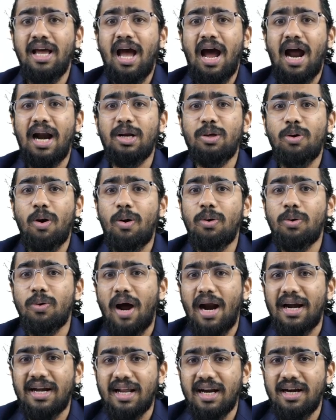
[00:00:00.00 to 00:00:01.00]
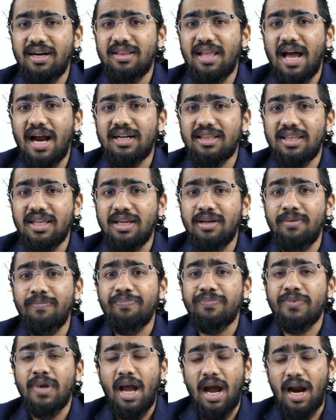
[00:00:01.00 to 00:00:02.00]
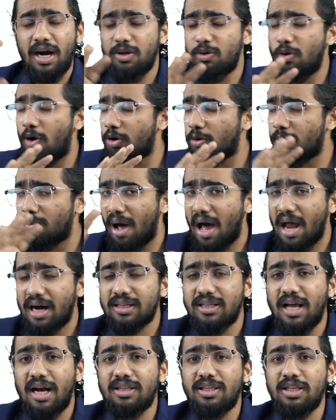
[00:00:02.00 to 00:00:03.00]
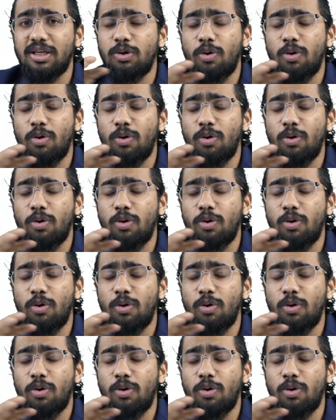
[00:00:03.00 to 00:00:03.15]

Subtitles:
and you have to attend that thing and you have to mark that thing.